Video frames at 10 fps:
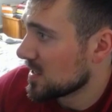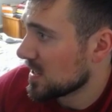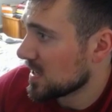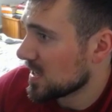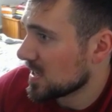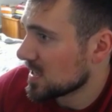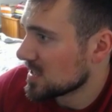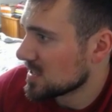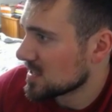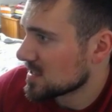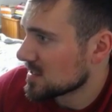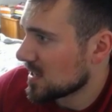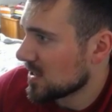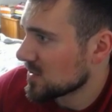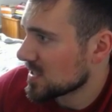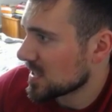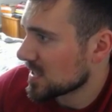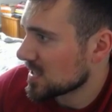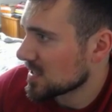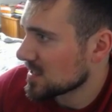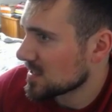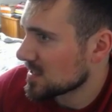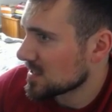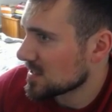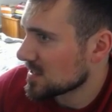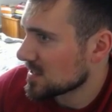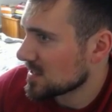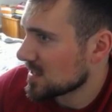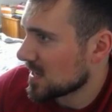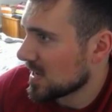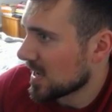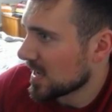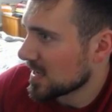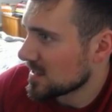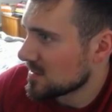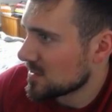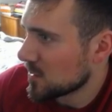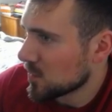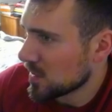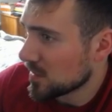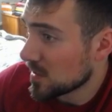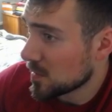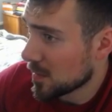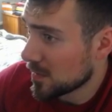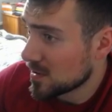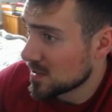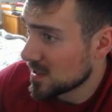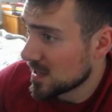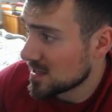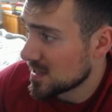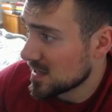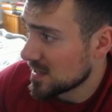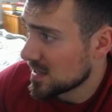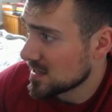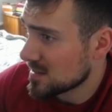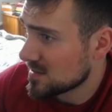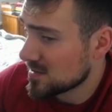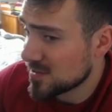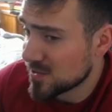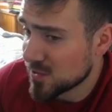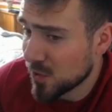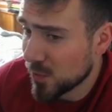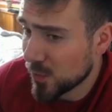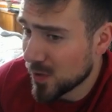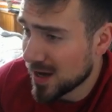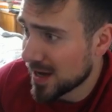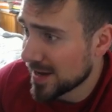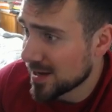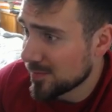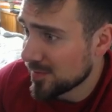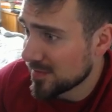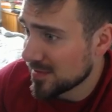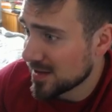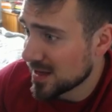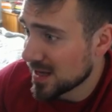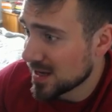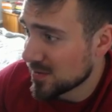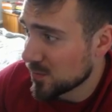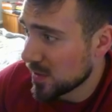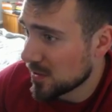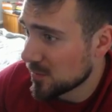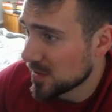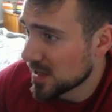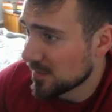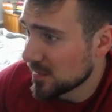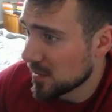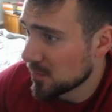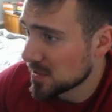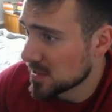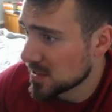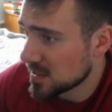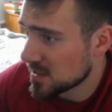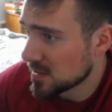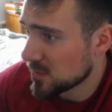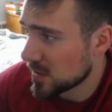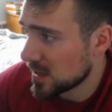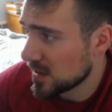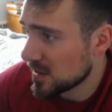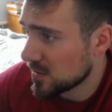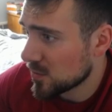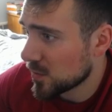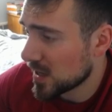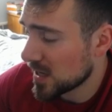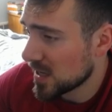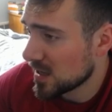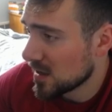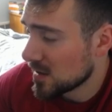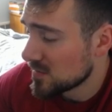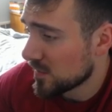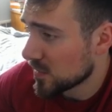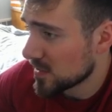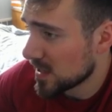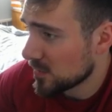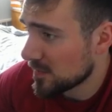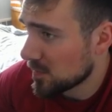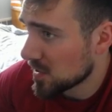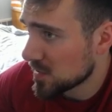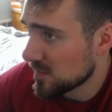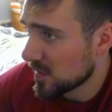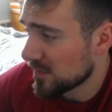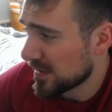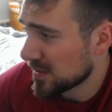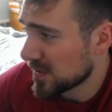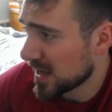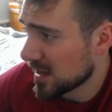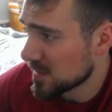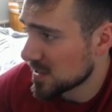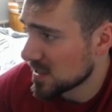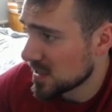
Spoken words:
And I was like, I don't really think we're reaching that today. That is so high up, and we don't really have low resistance liquidity. Before that, we have a bunch of fair value gaps.